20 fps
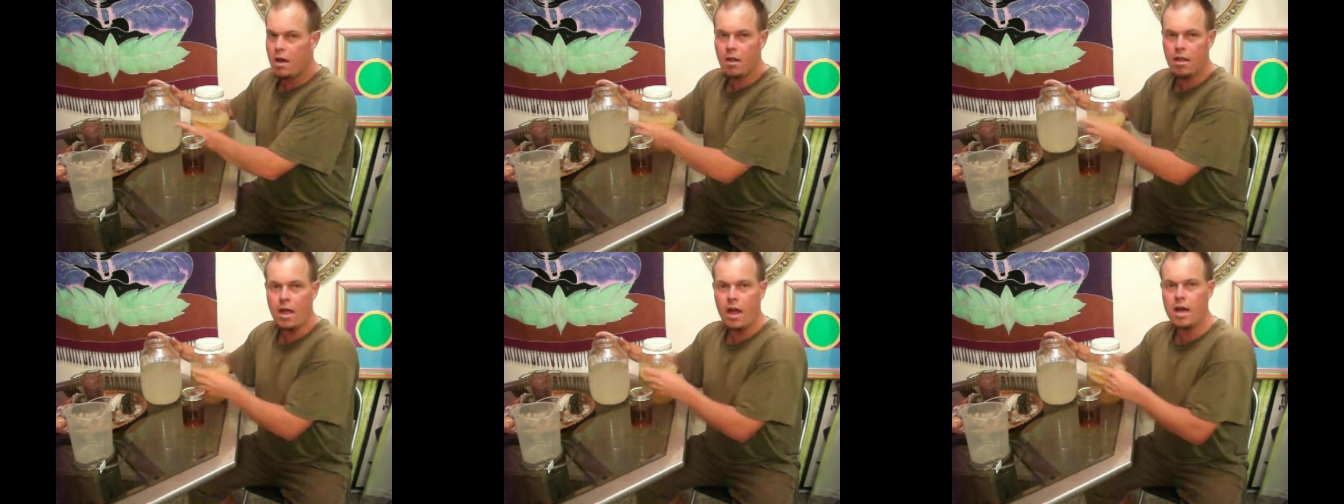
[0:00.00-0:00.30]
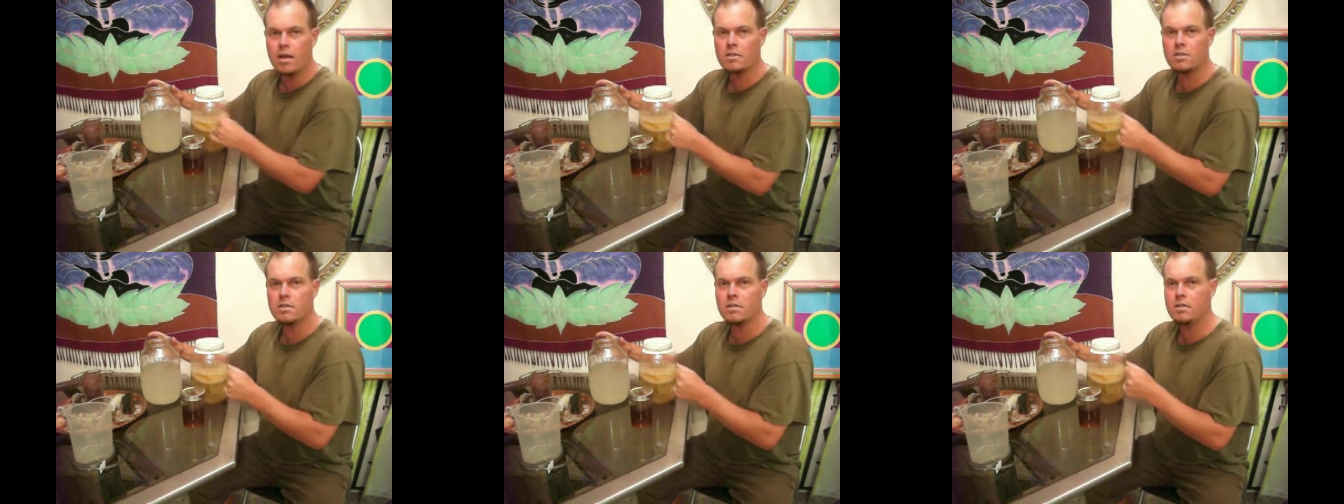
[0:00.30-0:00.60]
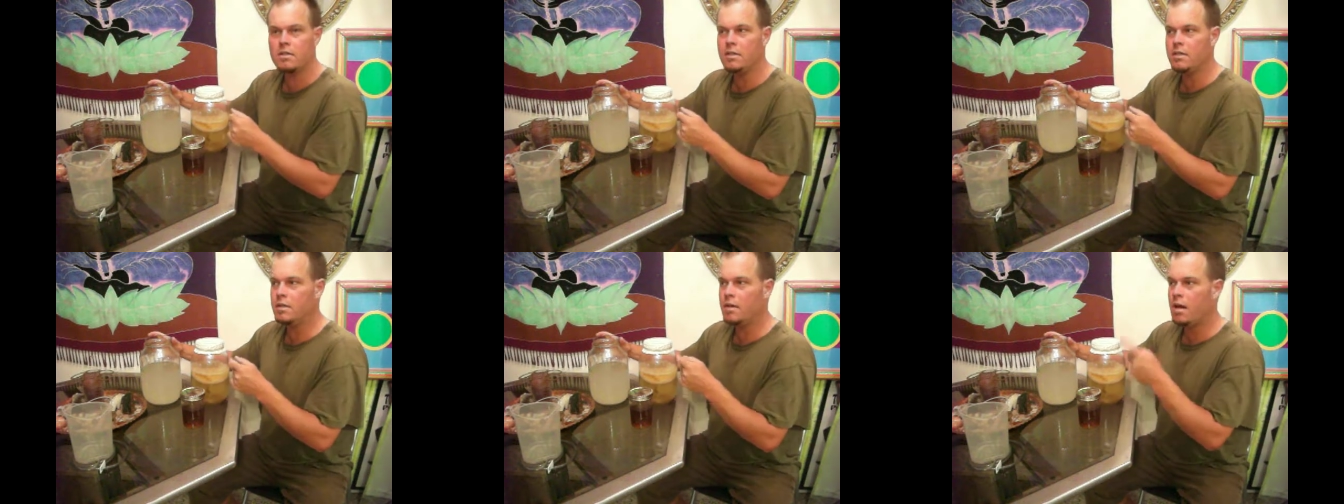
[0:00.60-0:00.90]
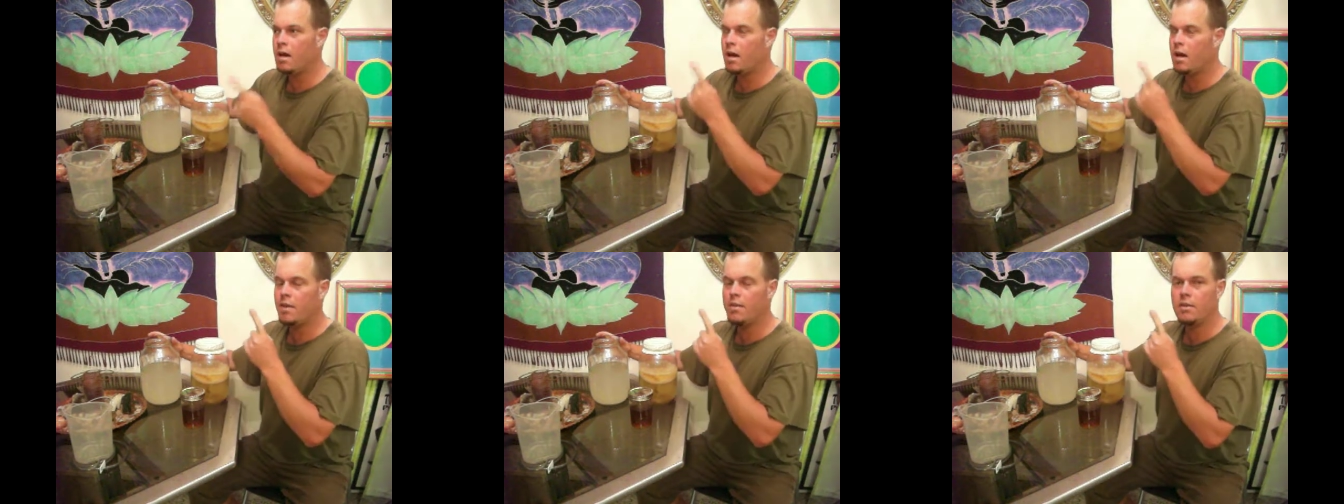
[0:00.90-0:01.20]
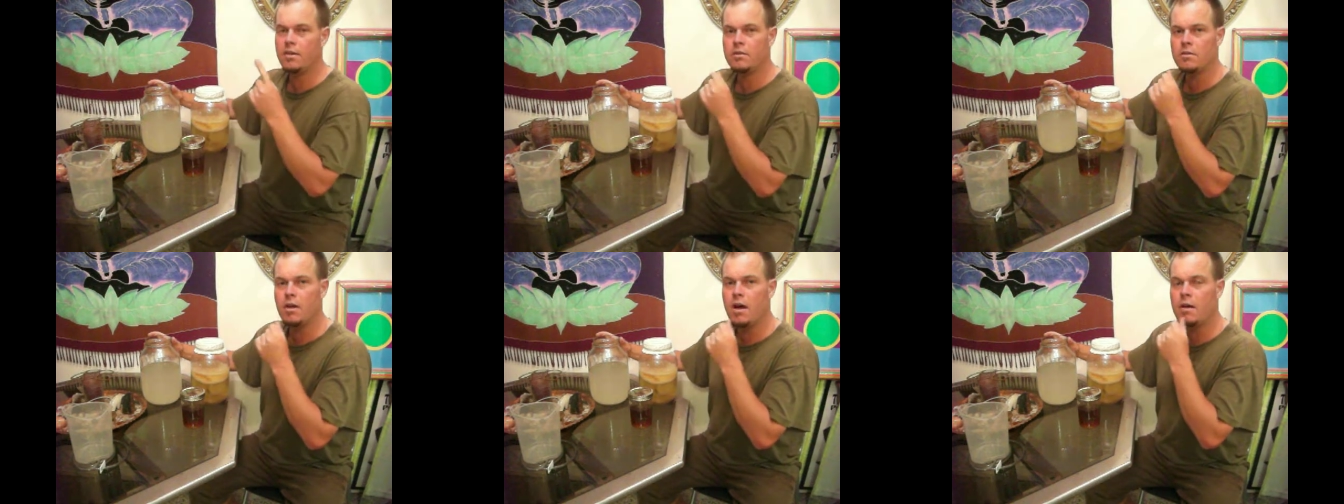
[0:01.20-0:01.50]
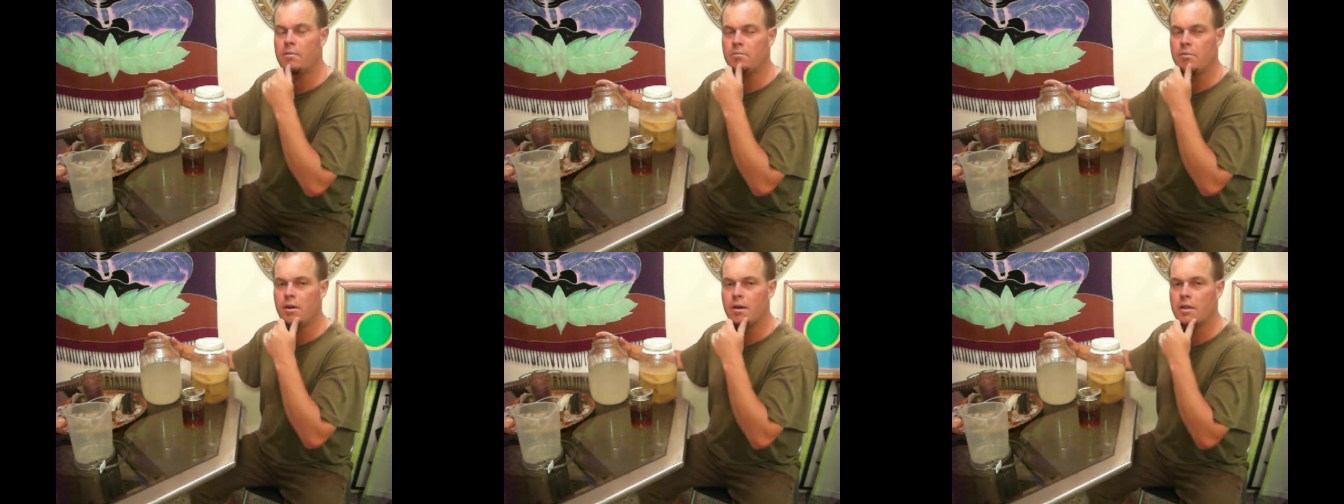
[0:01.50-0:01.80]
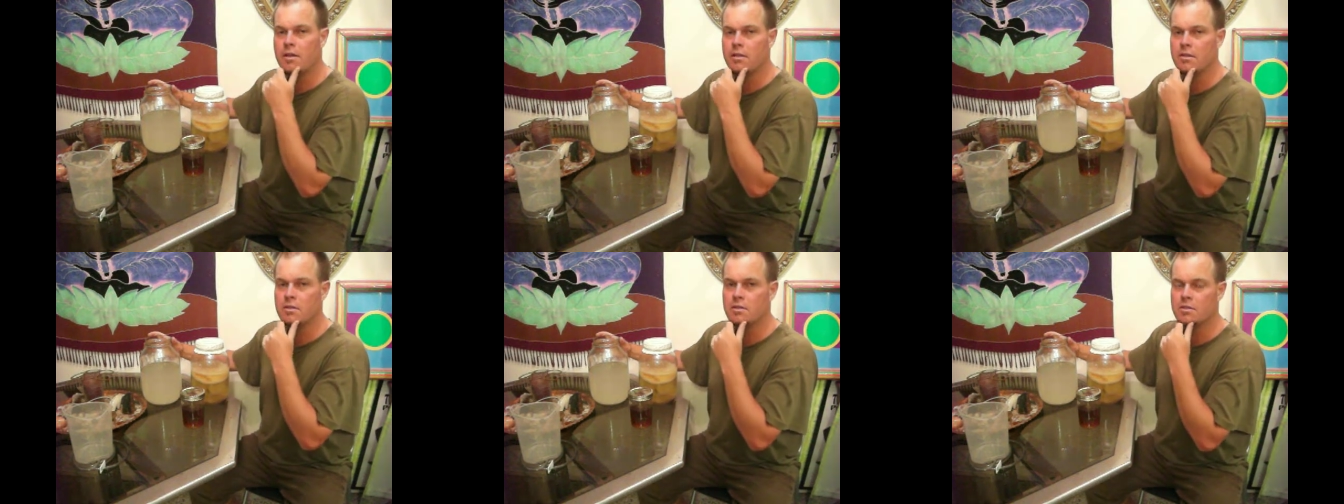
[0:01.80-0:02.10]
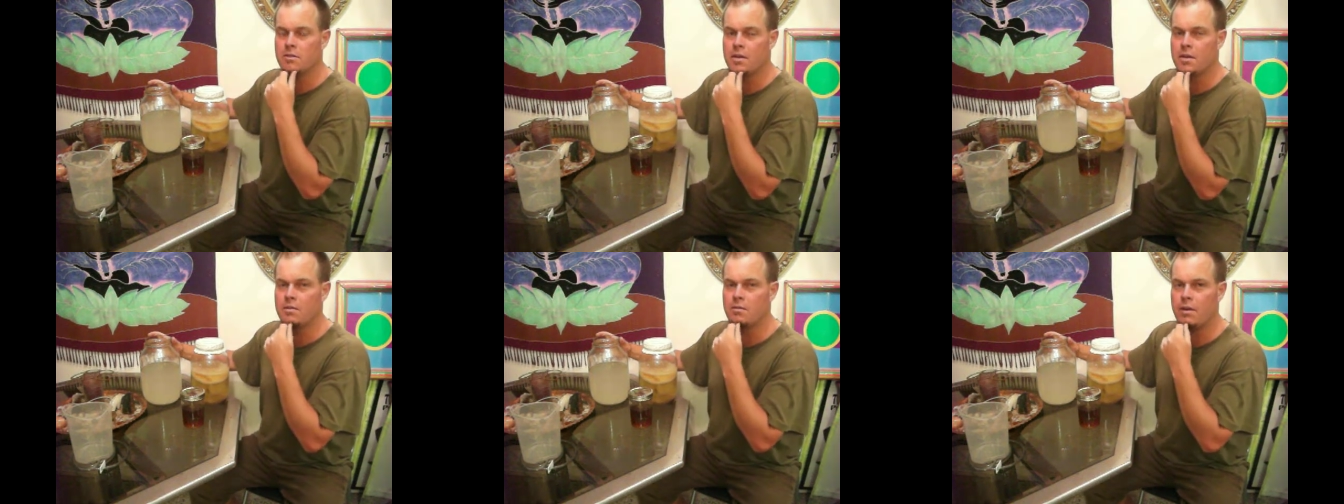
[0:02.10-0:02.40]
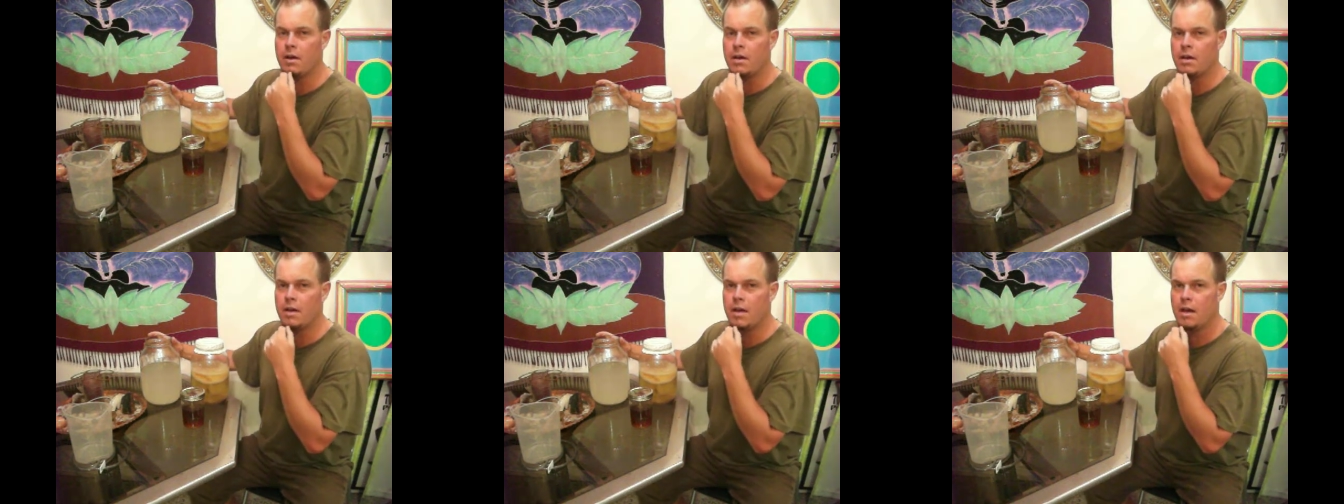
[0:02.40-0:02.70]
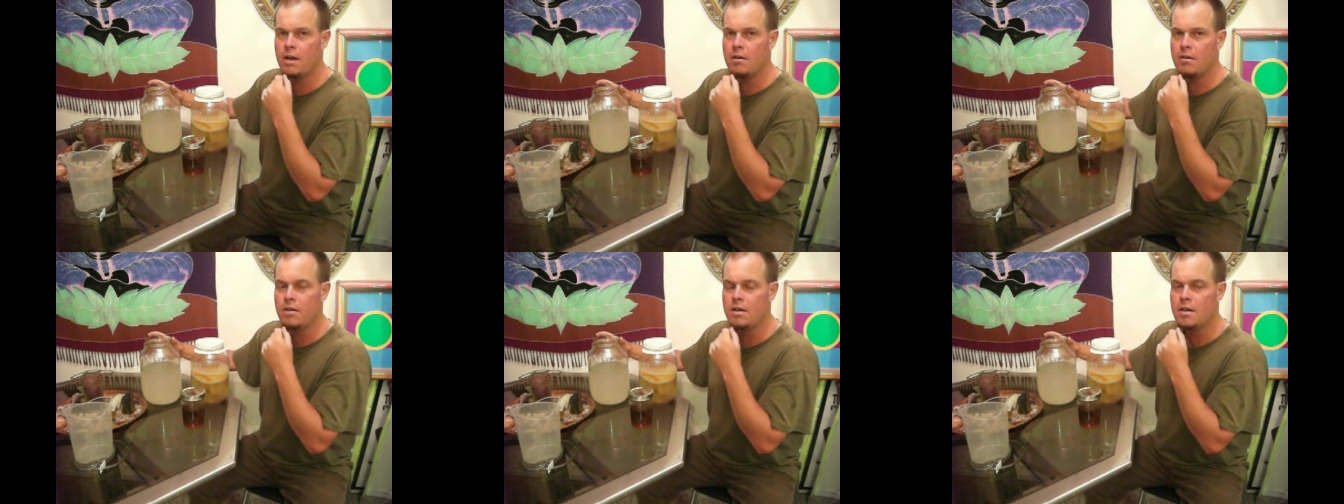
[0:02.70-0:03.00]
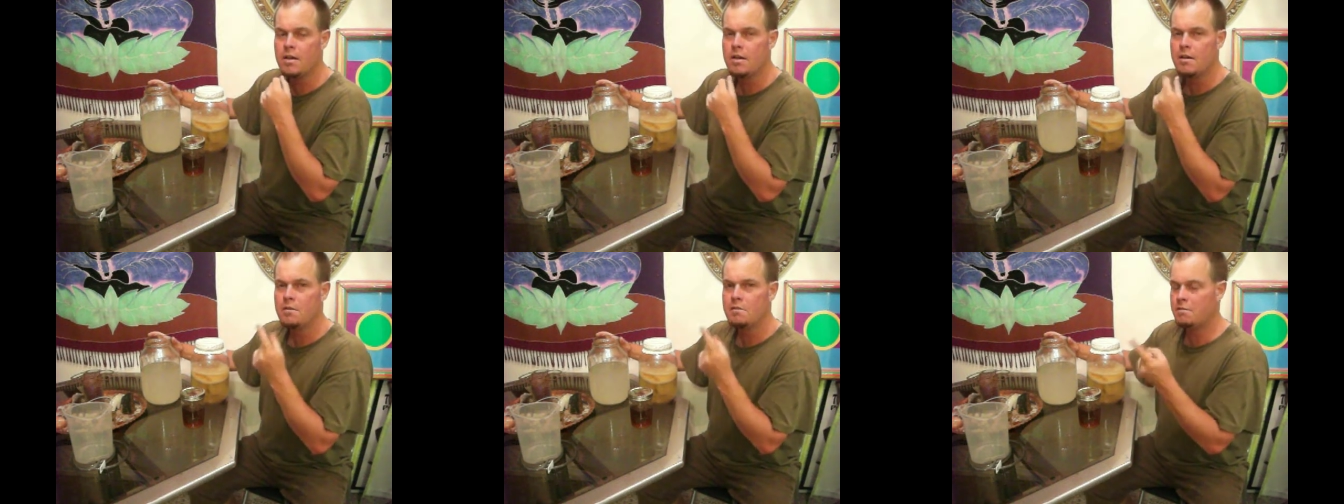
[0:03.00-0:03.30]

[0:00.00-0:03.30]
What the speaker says: I'll actually, on the top right of the screen right now,